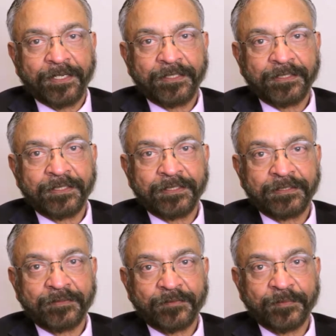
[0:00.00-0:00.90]

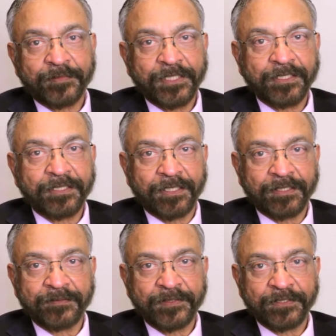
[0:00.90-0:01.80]
And from there
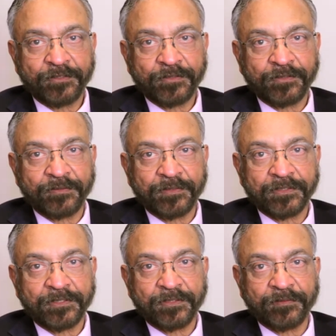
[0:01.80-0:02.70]
I went to
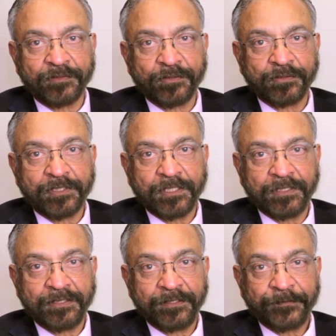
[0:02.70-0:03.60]
University of
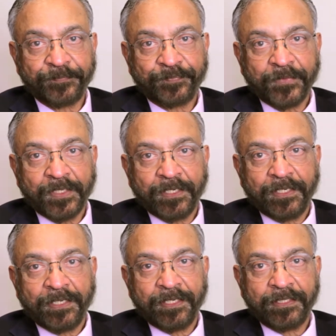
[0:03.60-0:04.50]
Utah
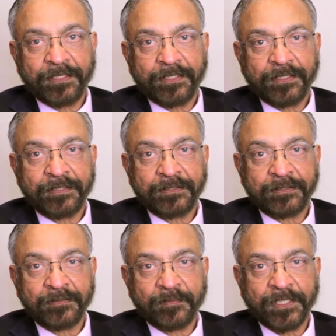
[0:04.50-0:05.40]

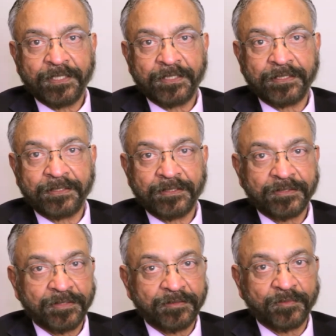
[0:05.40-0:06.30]
and my
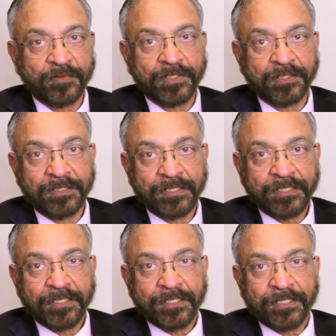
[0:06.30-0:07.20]
research work
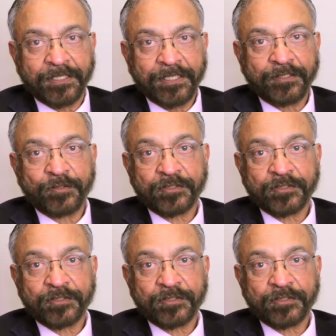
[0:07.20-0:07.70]
led to